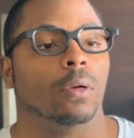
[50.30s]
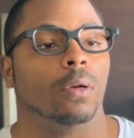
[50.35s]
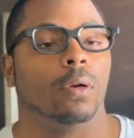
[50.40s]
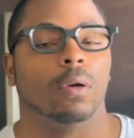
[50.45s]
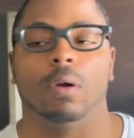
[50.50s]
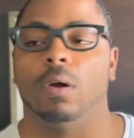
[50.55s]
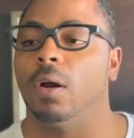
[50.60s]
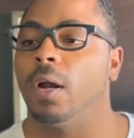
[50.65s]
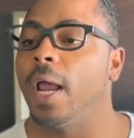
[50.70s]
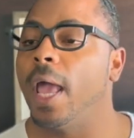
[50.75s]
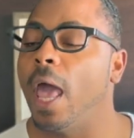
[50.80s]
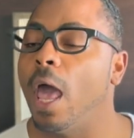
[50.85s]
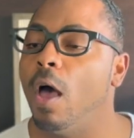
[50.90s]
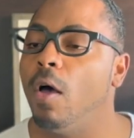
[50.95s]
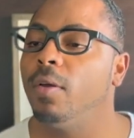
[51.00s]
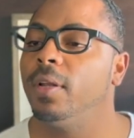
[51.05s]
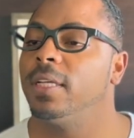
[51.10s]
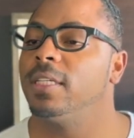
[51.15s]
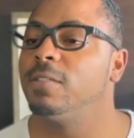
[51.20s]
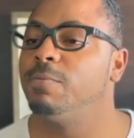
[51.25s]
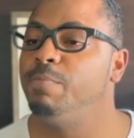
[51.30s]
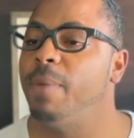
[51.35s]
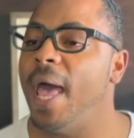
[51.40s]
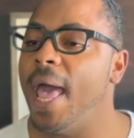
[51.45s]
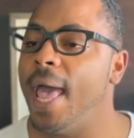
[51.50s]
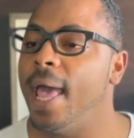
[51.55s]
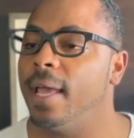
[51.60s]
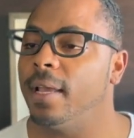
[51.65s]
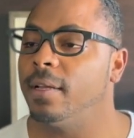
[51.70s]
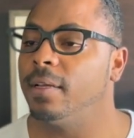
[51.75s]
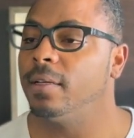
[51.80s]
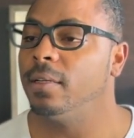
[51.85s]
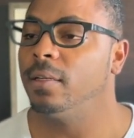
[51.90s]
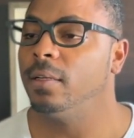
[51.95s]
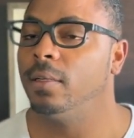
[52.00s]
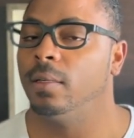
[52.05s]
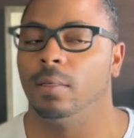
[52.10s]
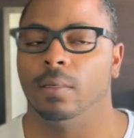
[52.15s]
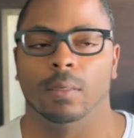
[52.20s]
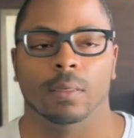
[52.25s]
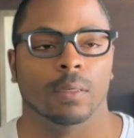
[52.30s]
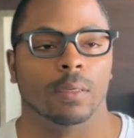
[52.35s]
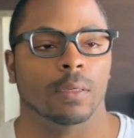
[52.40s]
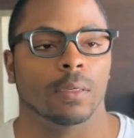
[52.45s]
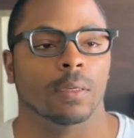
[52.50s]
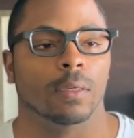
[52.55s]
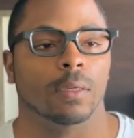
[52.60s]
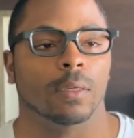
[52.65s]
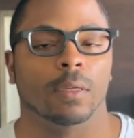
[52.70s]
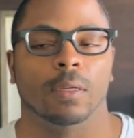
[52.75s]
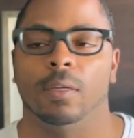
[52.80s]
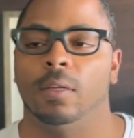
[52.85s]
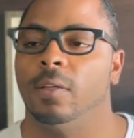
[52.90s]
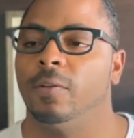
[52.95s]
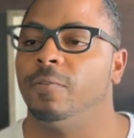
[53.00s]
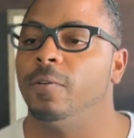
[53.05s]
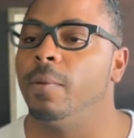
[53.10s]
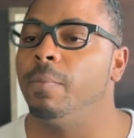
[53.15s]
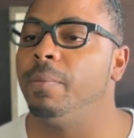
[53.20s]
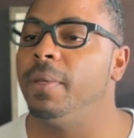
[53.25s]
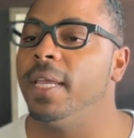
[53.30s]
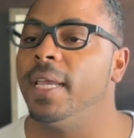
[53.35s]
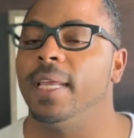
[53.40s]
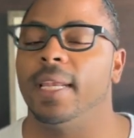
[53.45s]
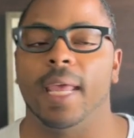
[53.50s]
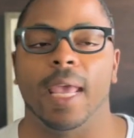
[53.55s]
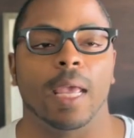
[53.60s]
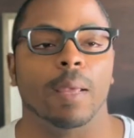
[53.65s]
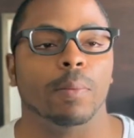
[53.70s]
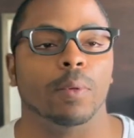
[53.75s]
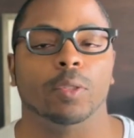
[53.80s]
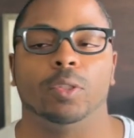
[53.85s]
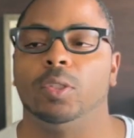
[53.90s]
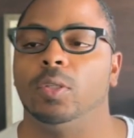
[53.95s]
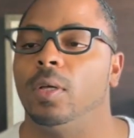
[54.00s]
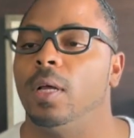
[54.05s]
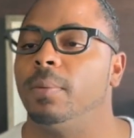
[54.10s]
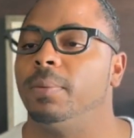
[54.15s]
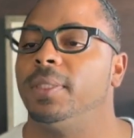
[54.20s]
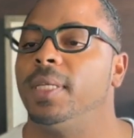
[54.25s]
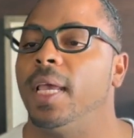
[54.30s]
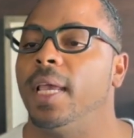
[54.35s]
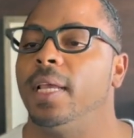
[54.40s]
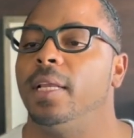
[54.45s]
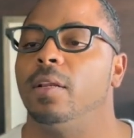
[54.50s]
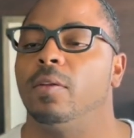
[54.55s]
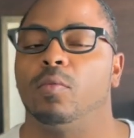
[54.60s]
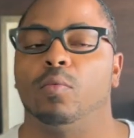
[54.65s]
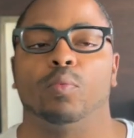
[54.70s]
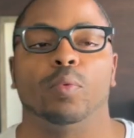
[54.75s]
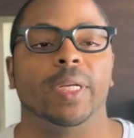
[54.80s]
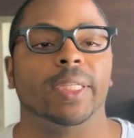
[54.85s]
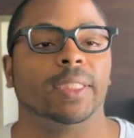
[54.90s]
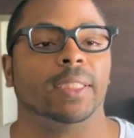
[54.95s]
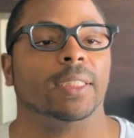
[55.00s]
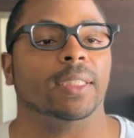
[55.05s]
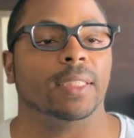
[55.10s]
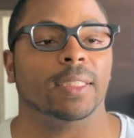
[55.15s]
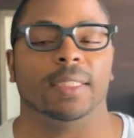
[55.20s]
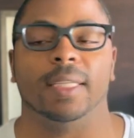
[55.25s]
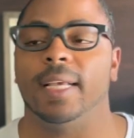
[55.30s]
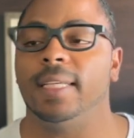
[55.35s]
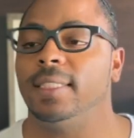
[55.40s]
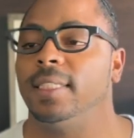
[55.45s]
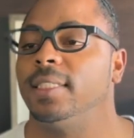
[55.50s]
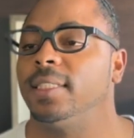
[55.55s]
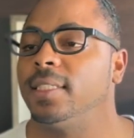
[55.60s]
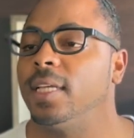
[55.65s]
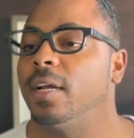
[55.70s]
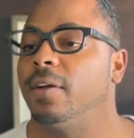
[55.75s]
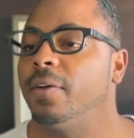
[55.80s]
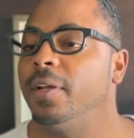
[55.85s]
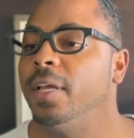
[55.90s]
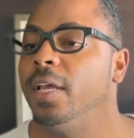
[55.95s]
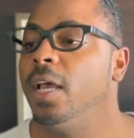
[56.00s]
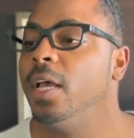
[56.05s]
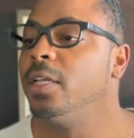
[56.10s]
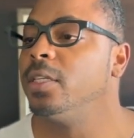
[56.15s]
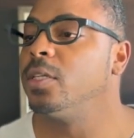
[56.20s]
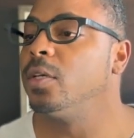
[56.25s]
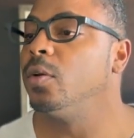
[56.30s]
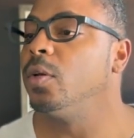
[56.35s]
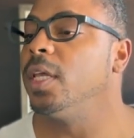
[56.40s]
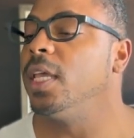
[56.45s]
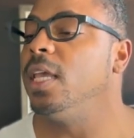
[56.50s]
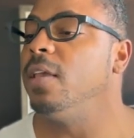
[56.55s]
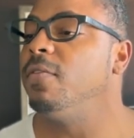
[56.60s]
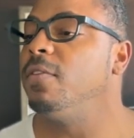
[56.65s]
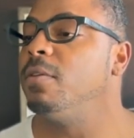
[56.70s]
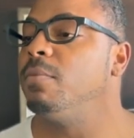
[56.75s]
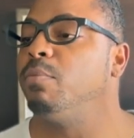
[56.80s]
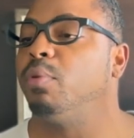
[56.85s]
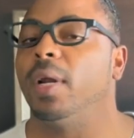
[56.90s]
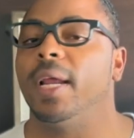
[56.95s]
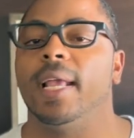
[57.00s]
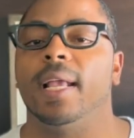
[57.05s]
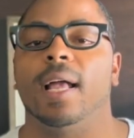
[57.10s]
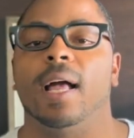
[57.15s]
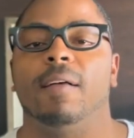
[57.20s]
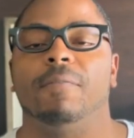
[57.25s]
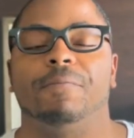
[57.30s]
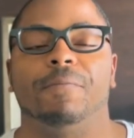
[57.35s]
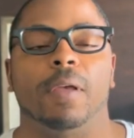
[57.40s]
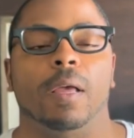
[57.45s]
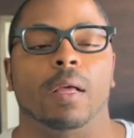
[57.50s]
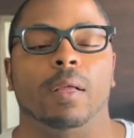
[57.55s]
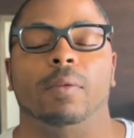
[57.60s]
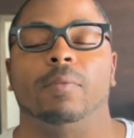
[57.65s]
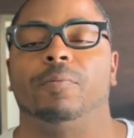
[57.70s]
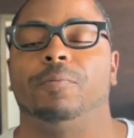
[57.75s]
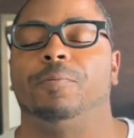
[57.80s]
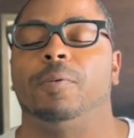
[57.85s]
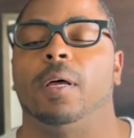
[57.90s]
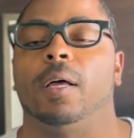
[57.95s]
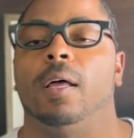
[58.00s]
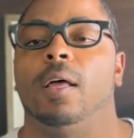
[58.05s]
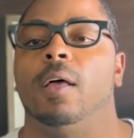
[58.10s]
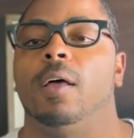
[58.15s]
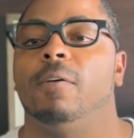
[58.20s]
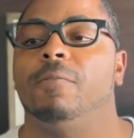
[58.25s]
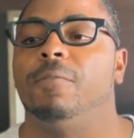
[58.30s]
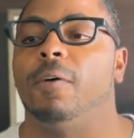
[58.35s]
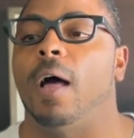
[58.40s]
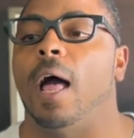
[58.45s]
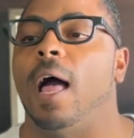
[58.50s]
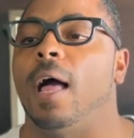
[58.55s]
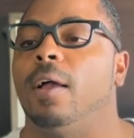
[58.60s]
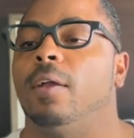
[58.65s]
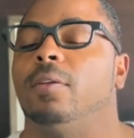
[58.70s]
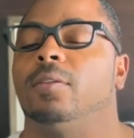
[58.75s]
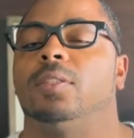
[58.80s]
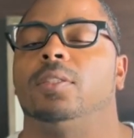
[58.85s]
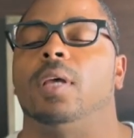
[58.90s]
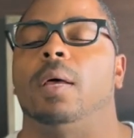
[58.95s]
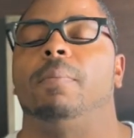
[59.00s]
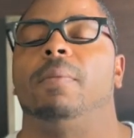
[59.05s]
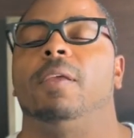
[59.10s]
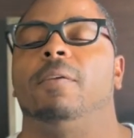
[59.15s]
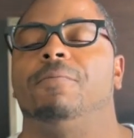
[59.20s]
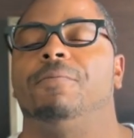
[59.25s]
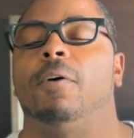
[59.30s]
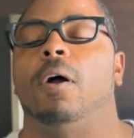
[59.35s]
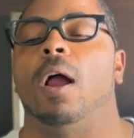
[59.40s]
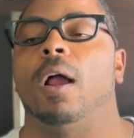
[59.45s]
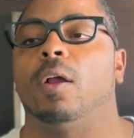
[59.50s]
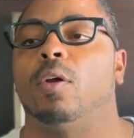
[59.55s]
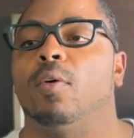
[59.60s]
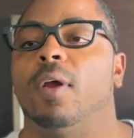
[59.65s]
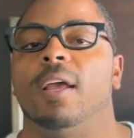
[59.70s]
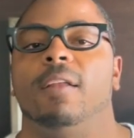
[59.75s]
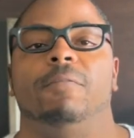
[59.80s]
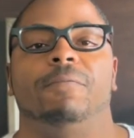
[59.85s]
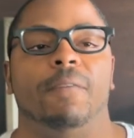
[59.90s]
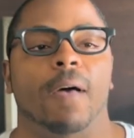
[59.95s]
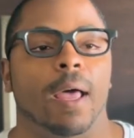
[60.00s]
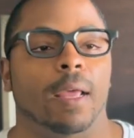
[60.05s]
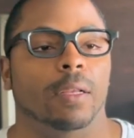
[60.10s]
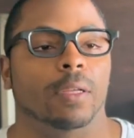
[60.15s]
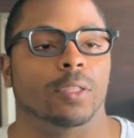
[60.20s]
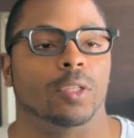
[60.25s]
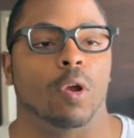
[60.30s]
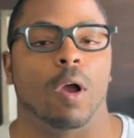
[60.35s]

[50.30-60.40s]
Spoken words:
or held us back from being able to obtain the riches necessary to even bring our for our grandfathers or